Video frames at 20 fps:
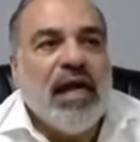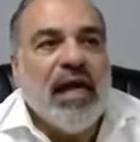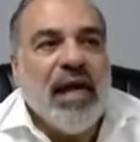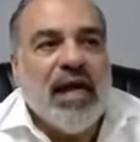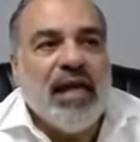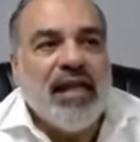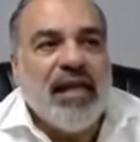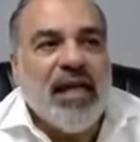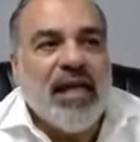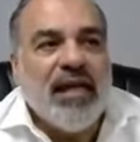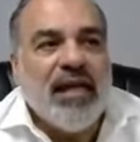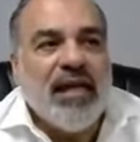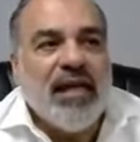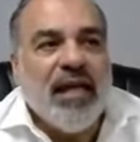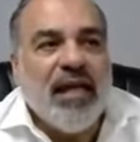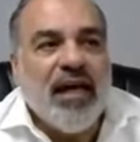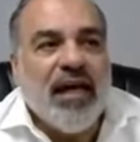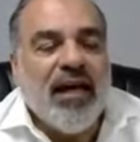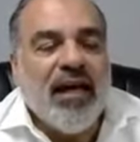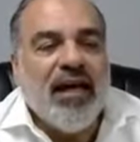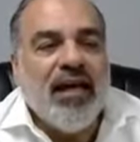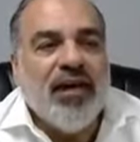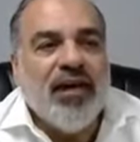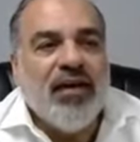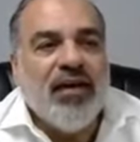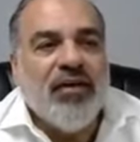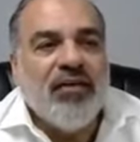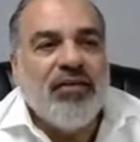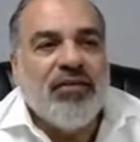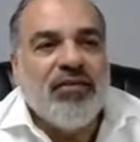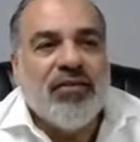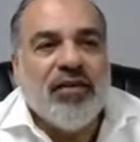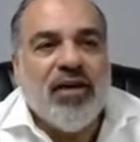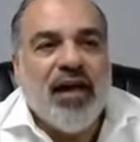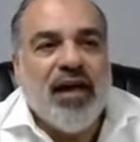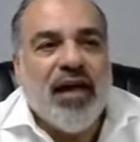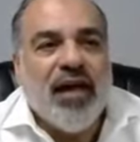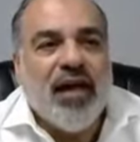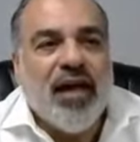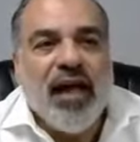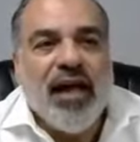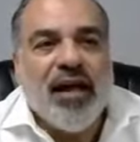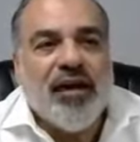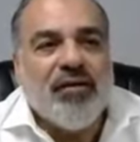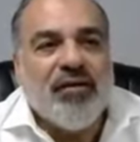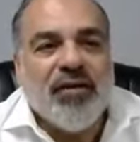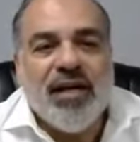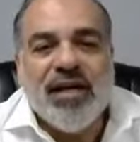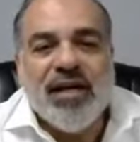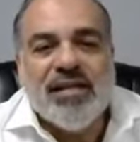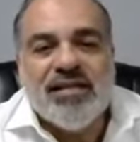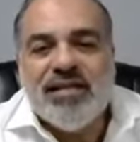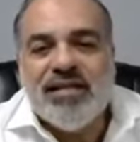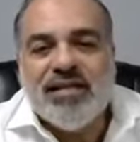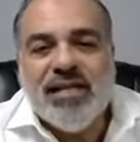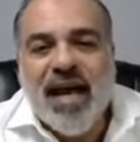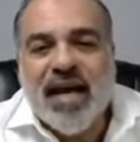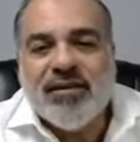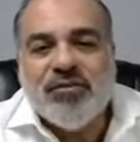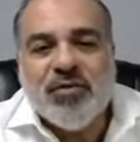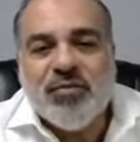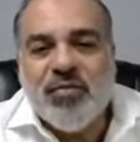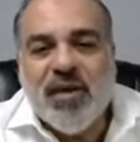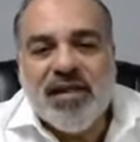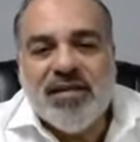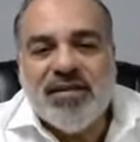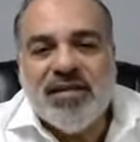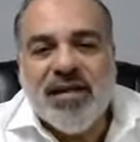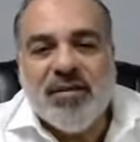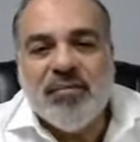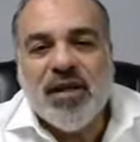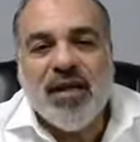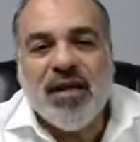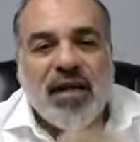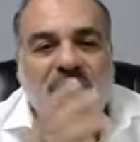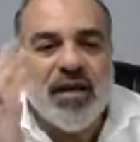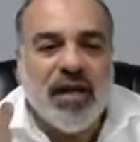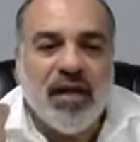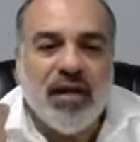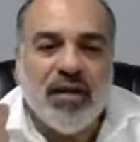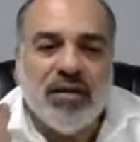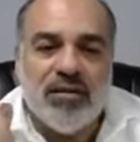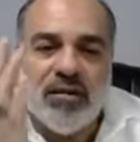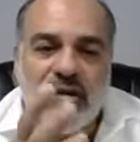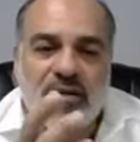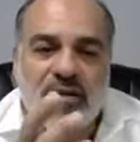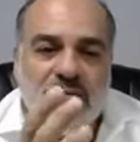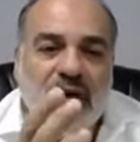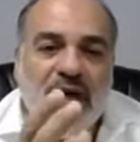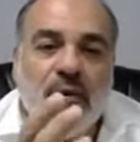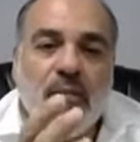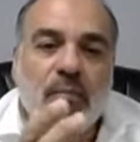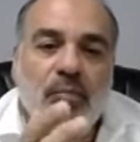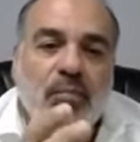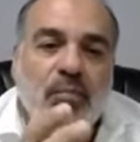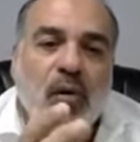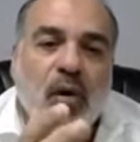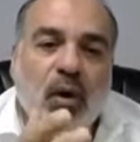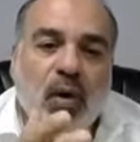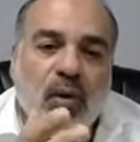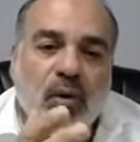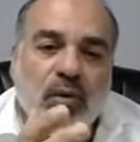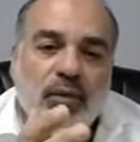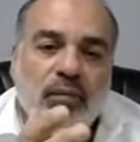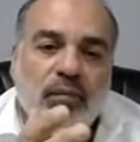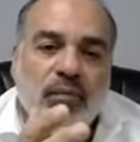And then he is, I don't know, he gets distracted by something and he hits this big hole,